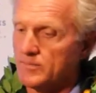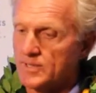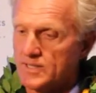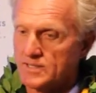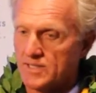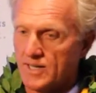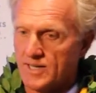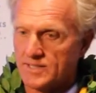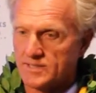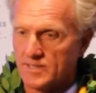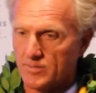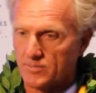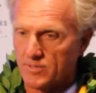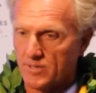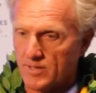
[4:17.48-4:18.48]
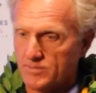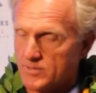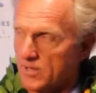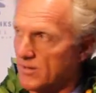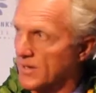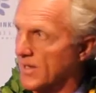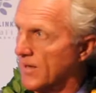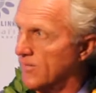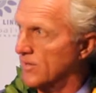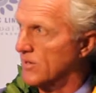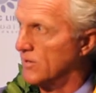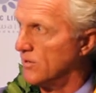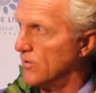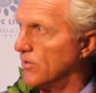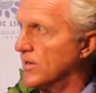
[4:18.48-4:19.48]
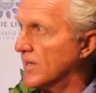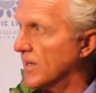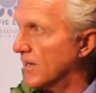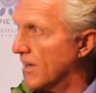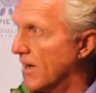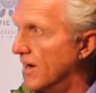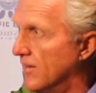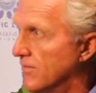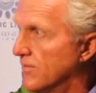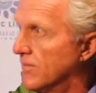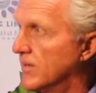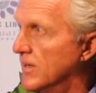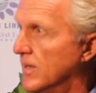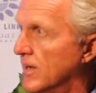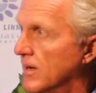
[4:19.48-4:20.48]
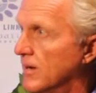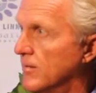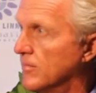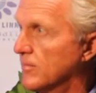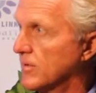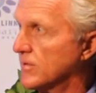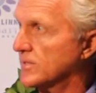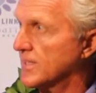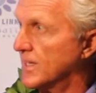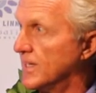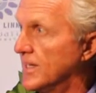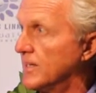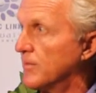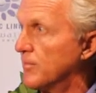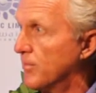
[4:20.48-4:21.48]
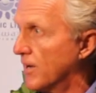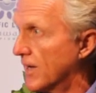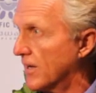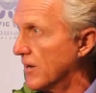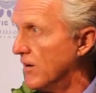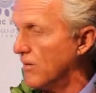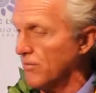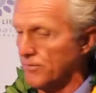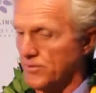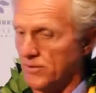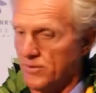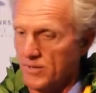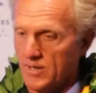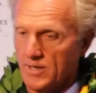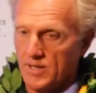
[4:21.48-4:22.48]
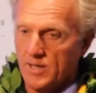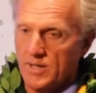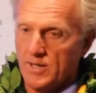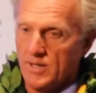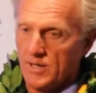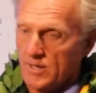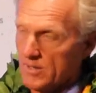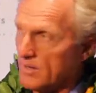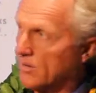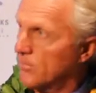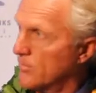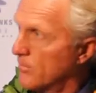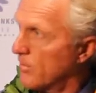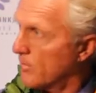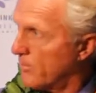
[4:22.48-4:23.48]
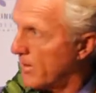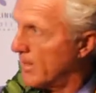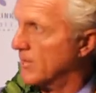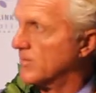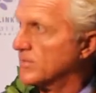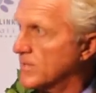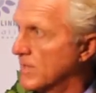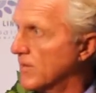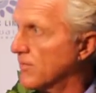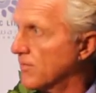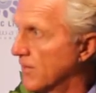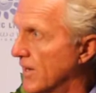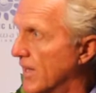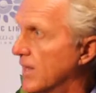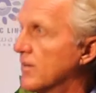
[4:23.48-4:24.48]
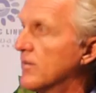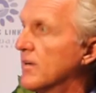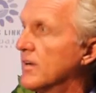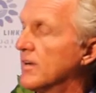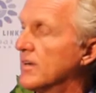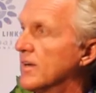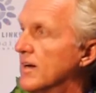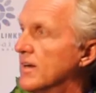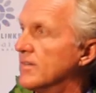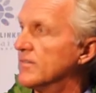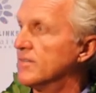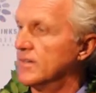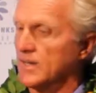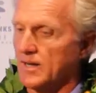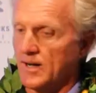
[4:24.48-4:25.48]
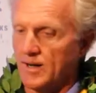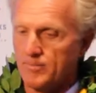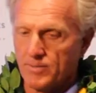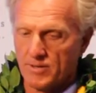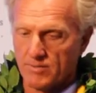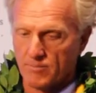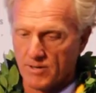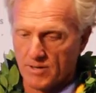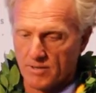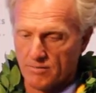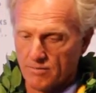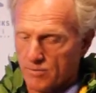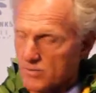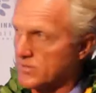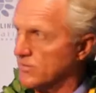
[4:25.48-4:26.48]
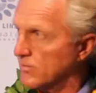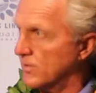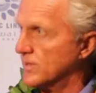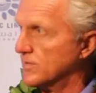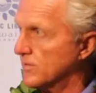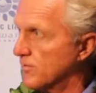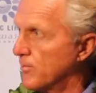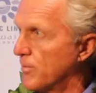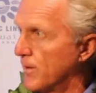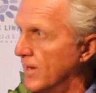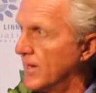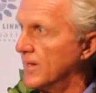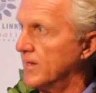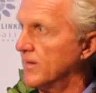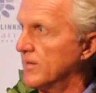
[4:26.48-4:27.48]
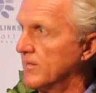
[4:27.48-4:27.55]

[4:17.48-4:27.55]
These guys sometimes don't have an annuity in life because they need to play golf to, prepare themselves for later on in life. I've been one of the fortunate ones who've played